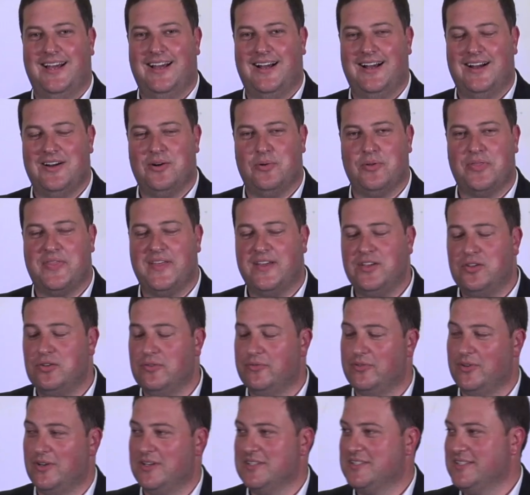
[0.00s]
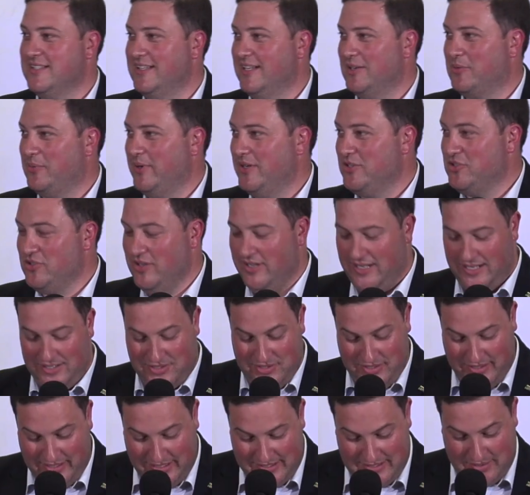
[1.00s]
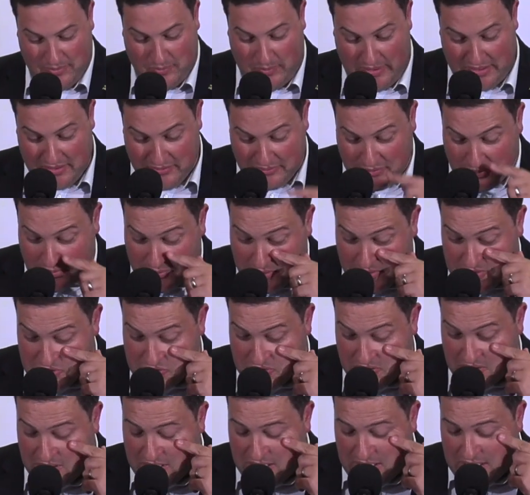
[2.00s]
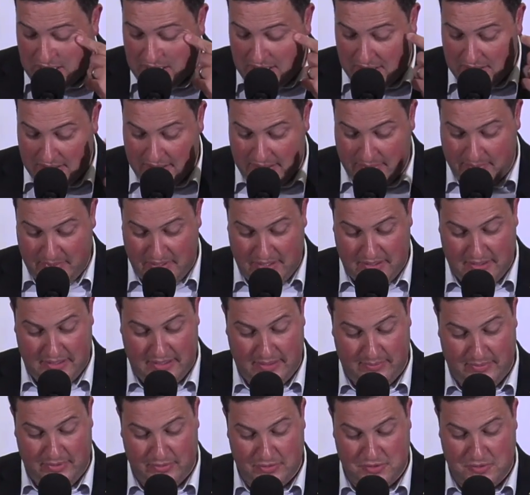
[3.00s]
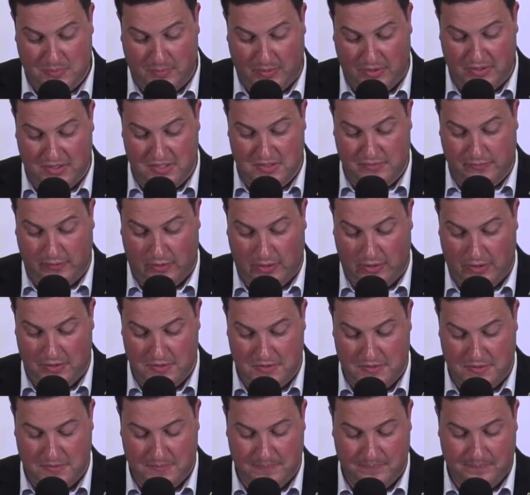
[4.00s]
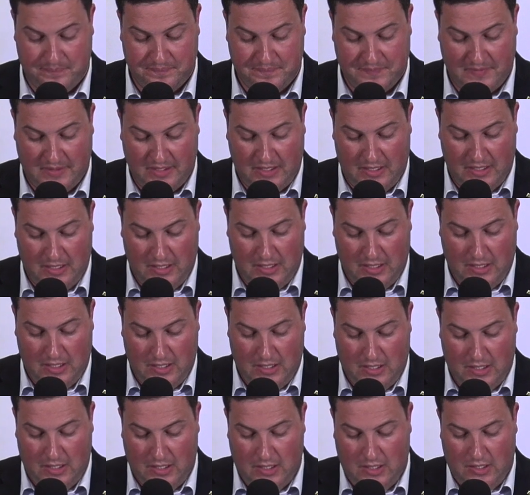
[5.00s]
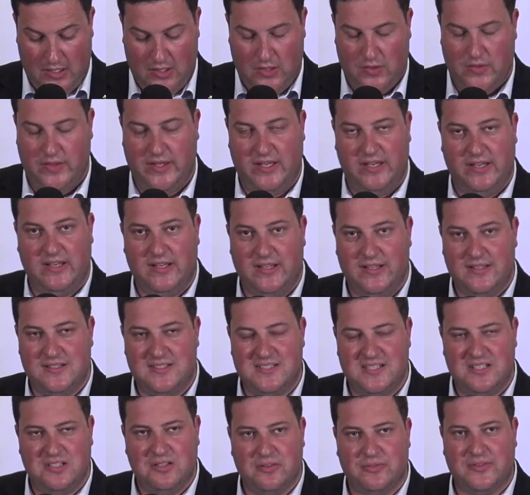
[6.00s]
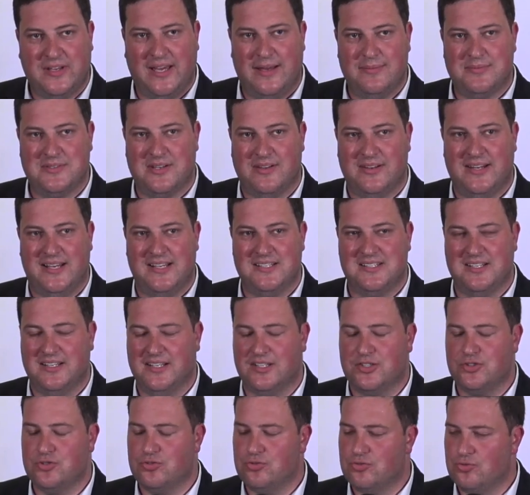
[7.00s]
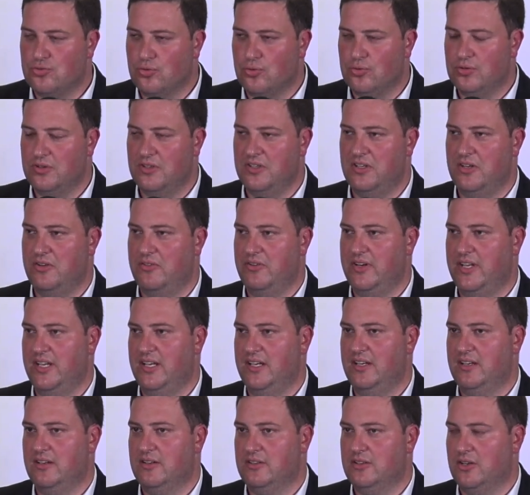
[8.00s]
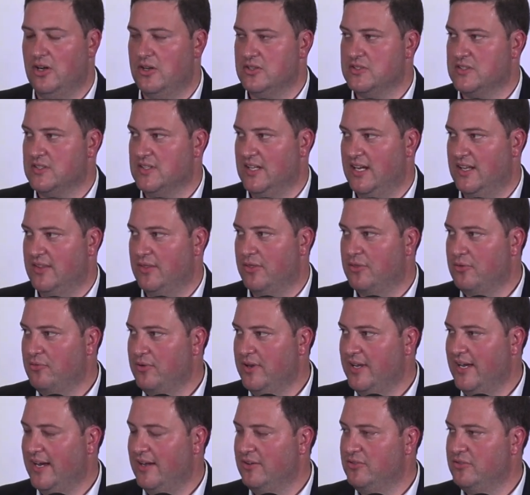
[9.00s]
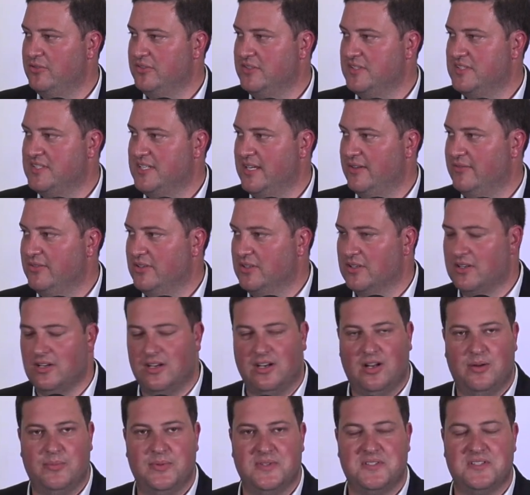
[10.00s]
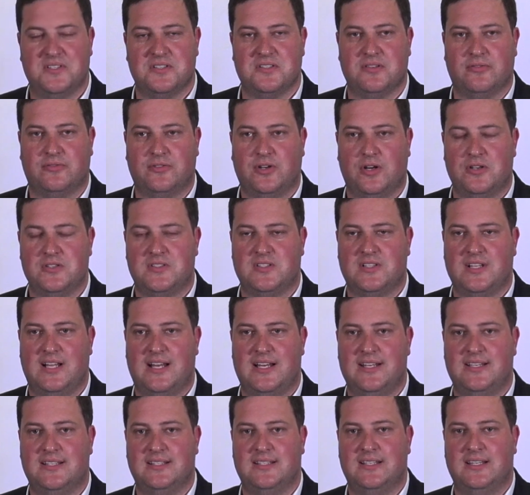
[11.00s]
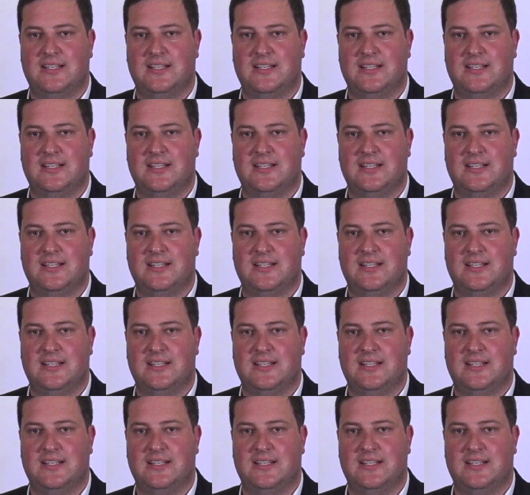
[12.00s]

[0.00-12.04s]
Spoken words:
Oh, well, thank you for asking that question, actually. That's a wonderful question. Let me respond as follows. The city of Cape Town has an extraordinary coastline, 307 kilometers of coastline.